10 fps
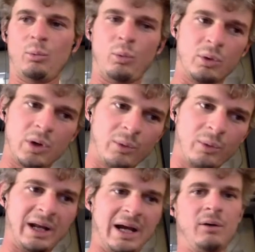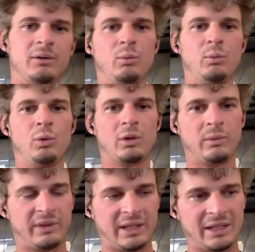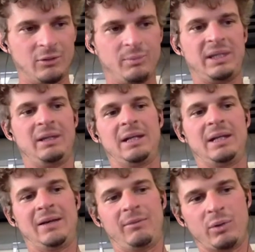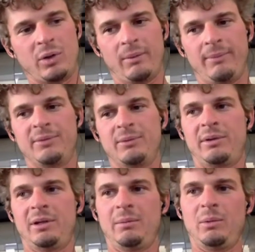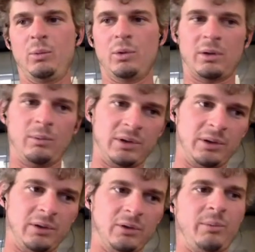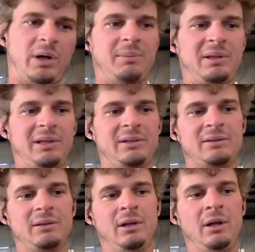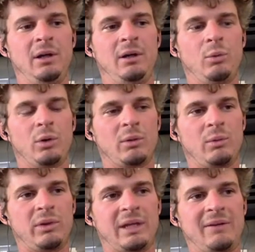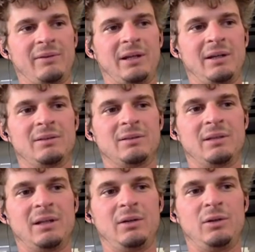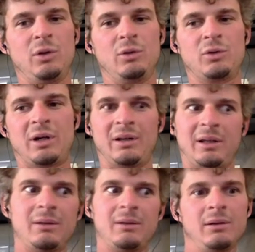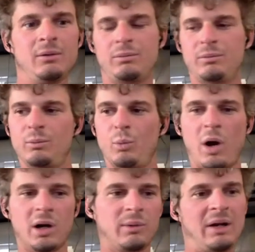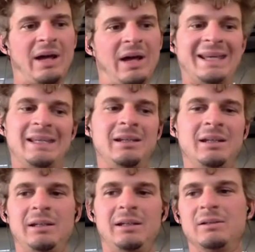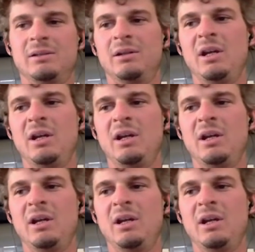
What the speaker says: going out and working with AUP and having problems with them and working with the local populace and working with the Afghans and, trying to walk around IEDs and